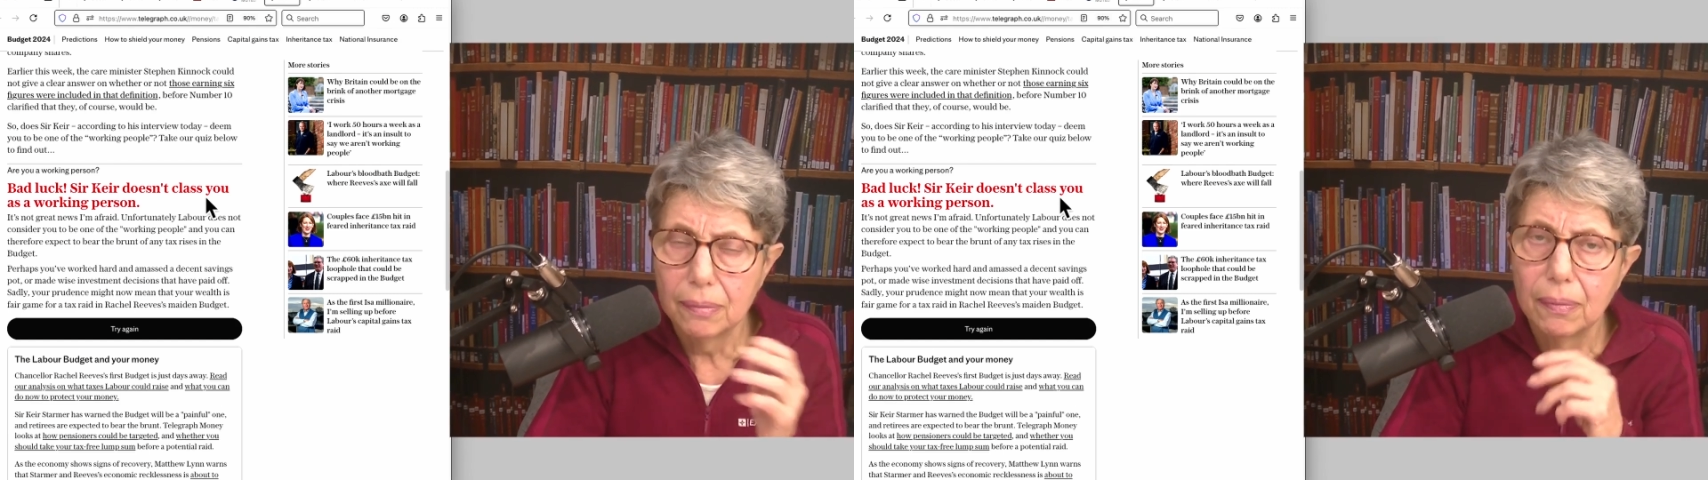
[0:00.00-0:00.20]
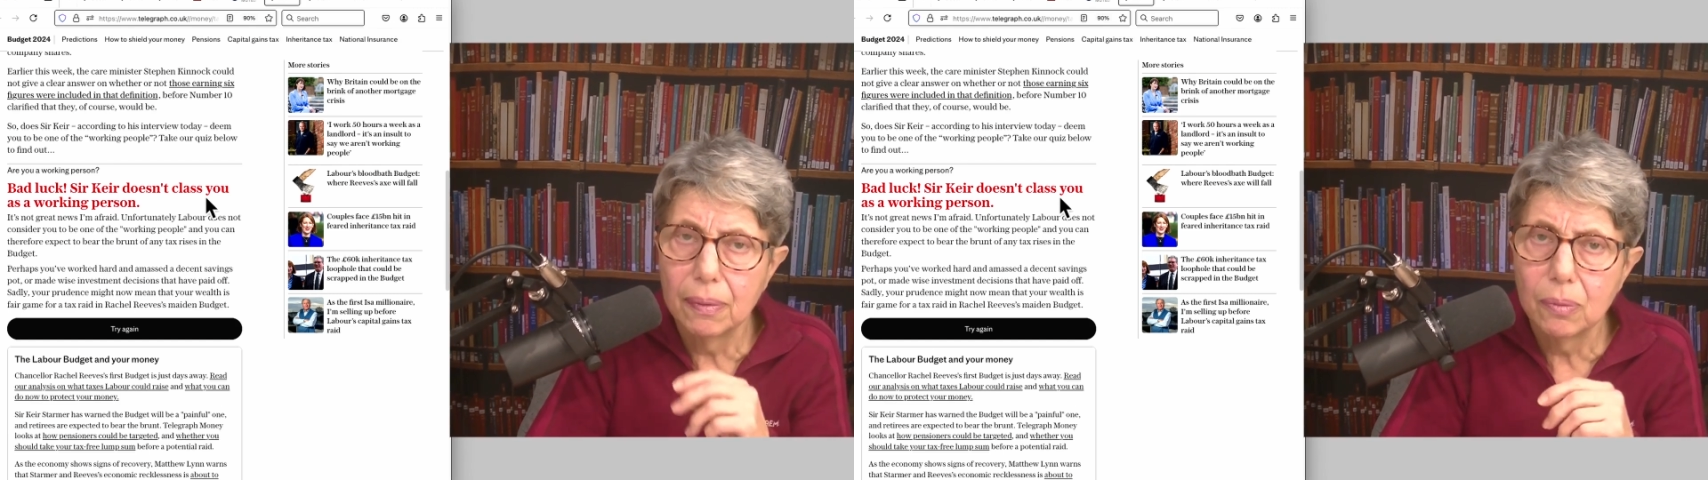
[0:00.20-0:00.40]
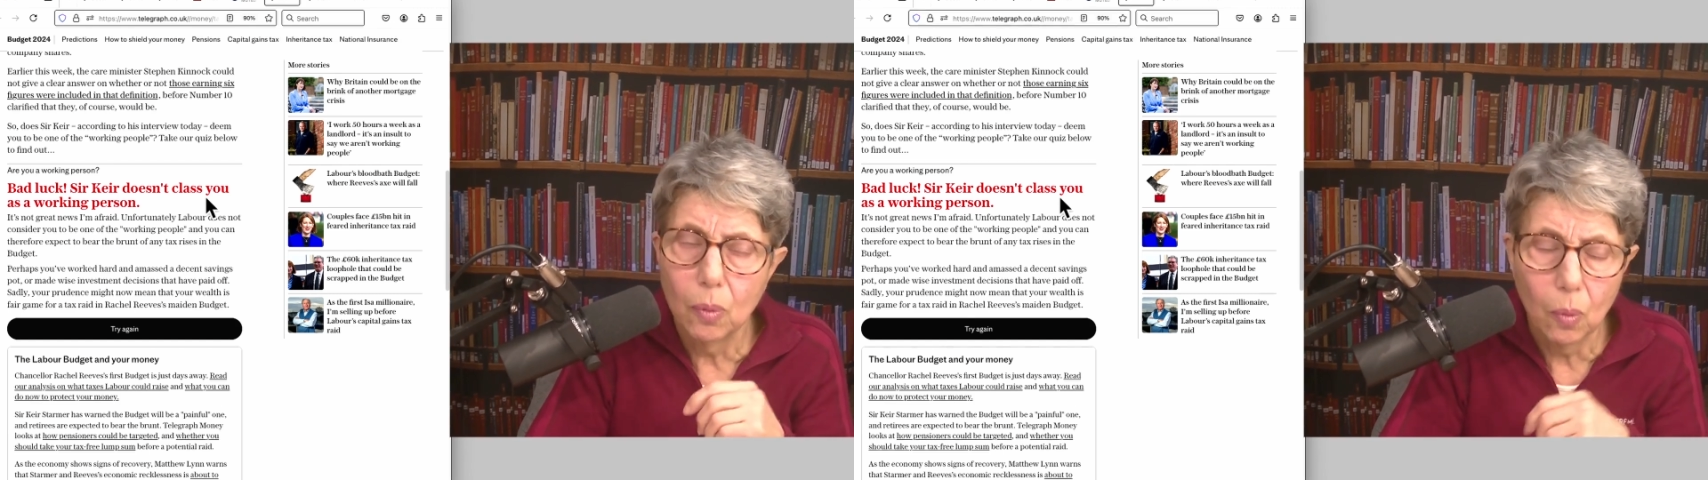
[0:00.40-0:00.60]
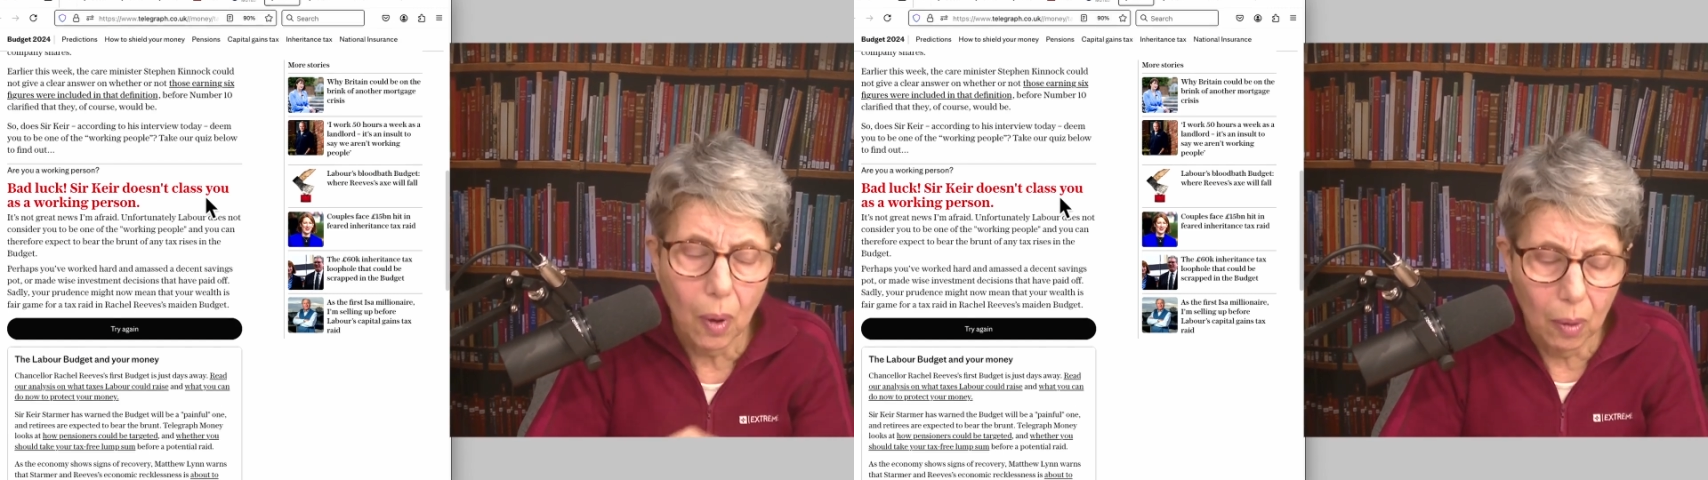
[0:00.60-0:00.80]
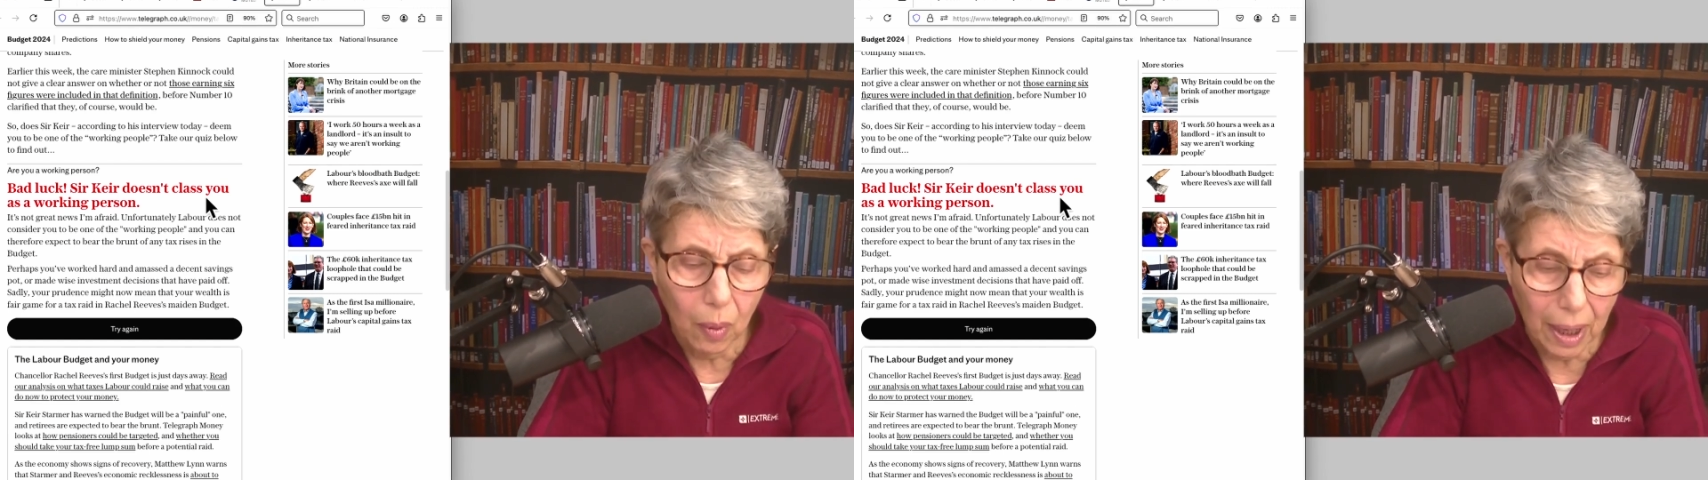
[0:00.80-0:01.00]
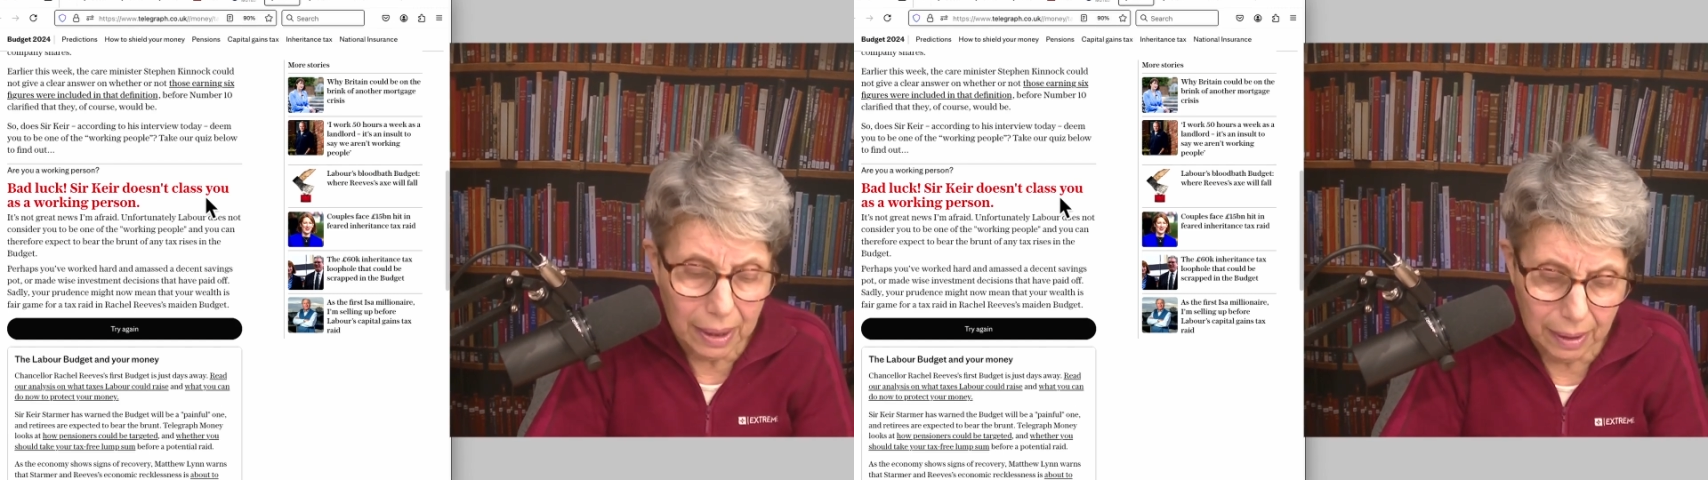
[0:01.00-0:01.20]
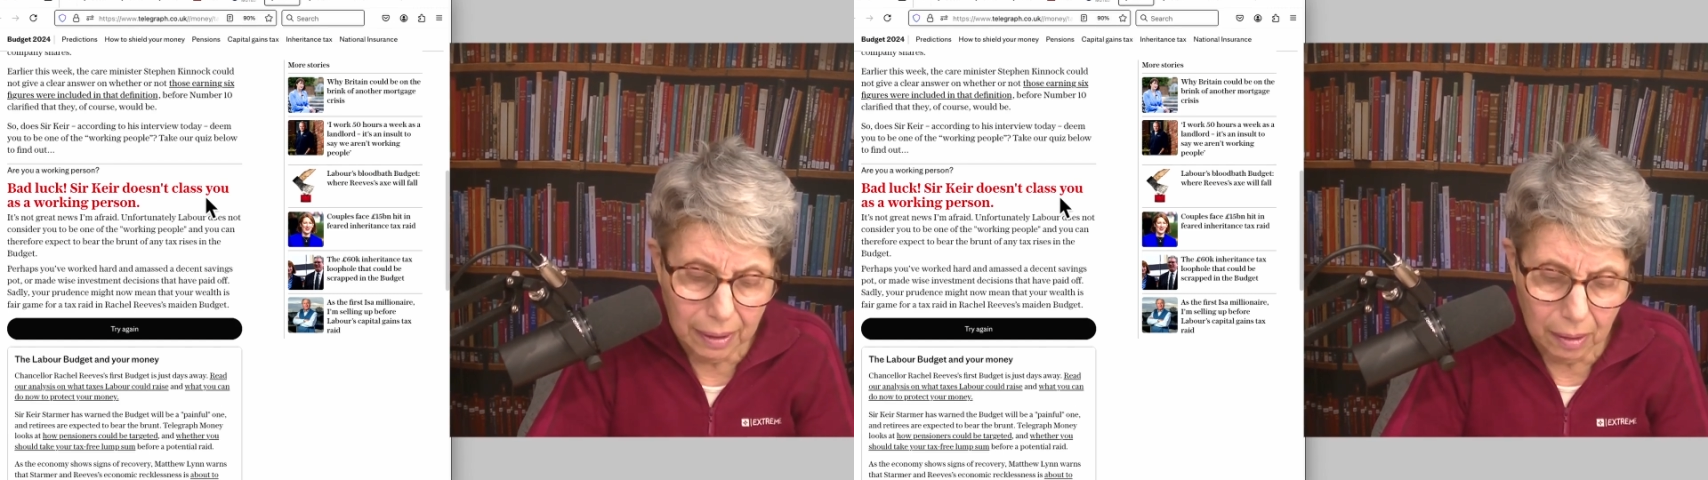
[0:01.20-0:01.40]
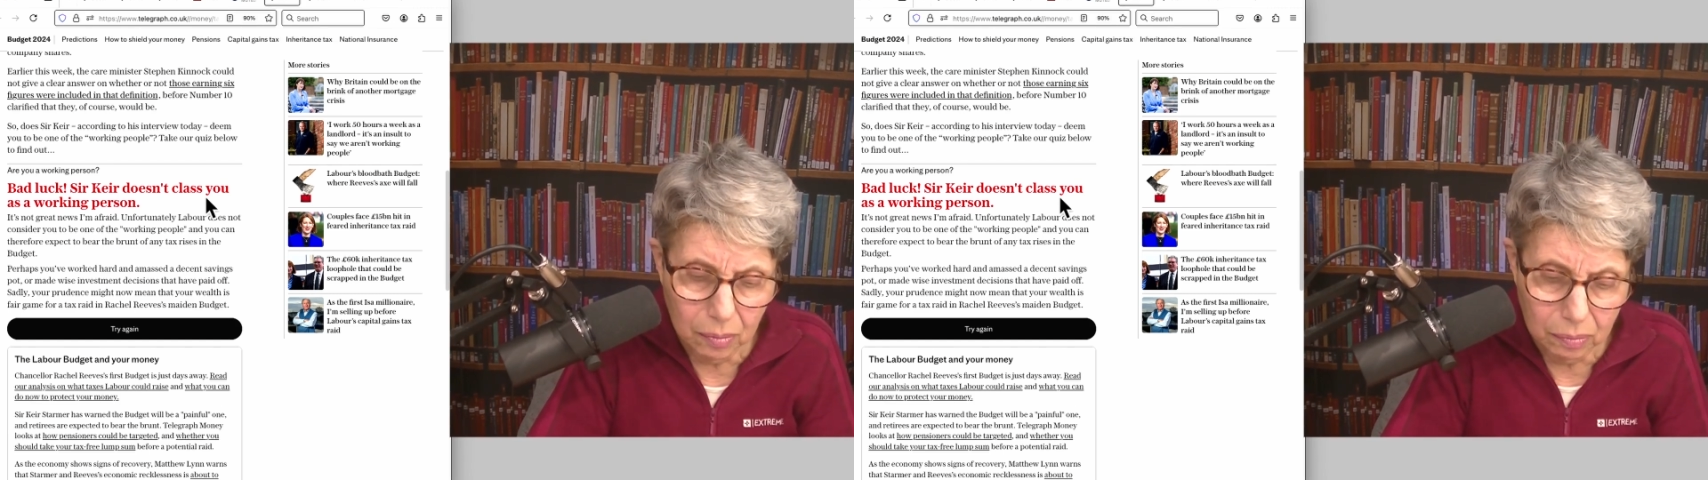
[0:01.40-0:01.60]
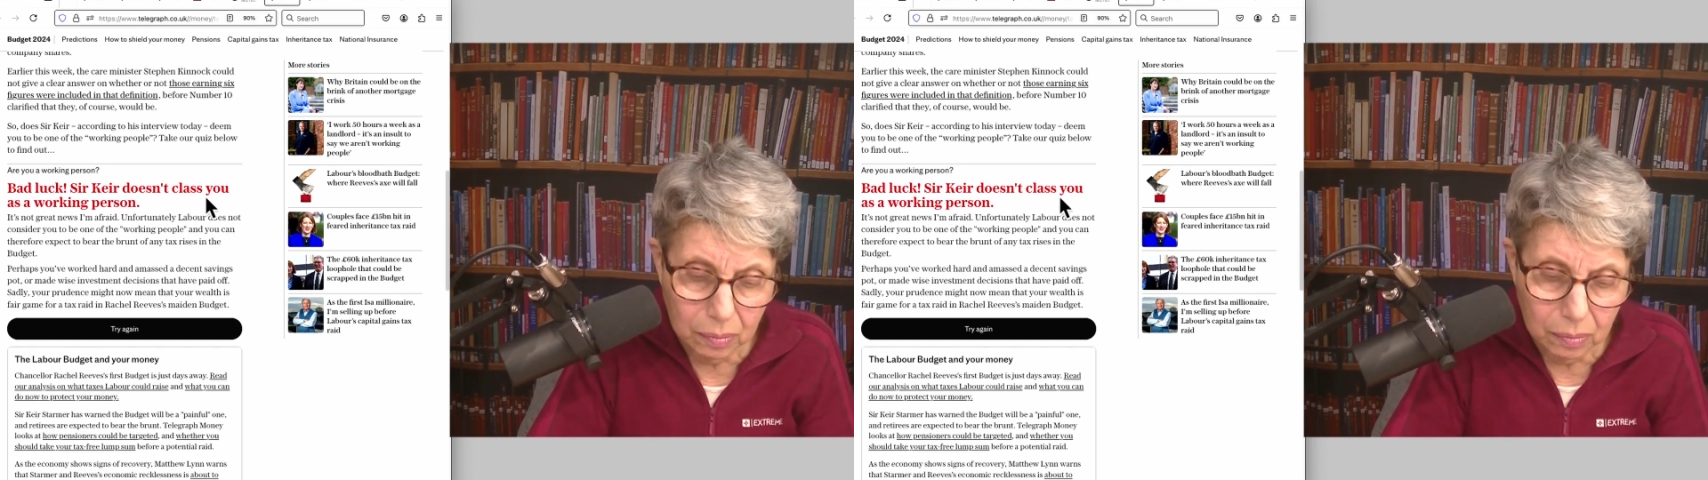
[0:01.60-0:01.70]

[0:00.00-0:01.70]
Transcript: while ago,